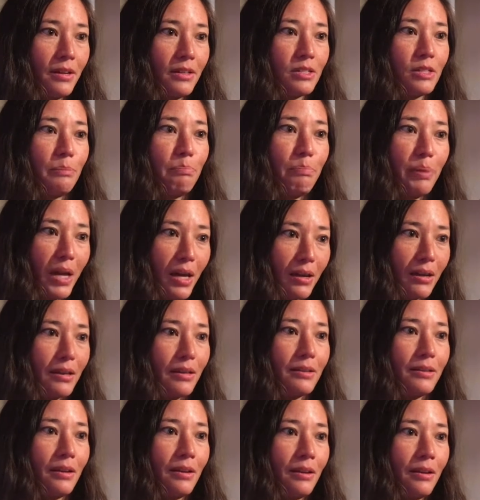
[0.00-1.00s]
to
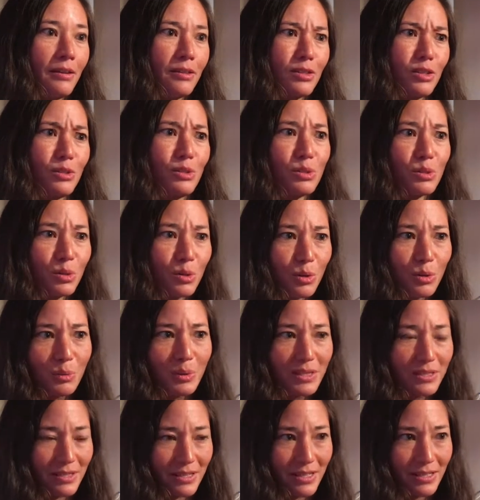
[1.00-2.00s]
burn, to store
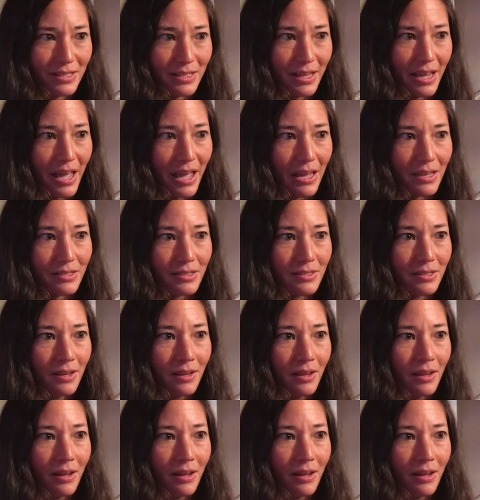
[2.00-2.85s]
with CCS.